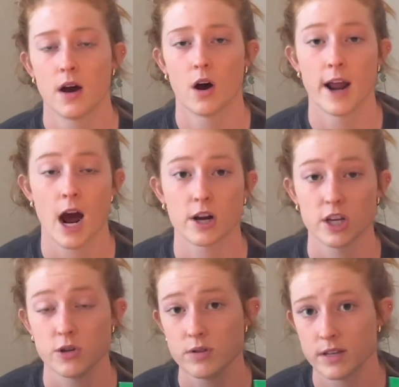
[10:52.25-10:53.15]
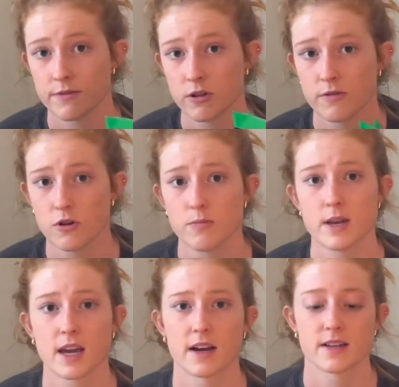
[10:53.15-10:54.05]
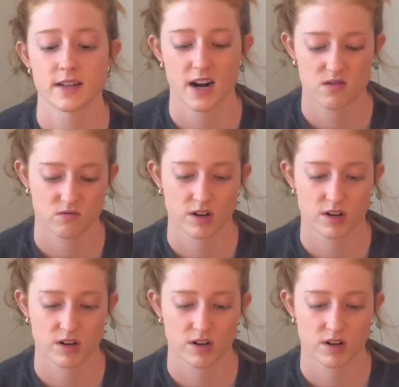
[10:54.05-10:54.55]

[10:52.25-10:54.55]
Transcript: on how to use a Fluval because I don't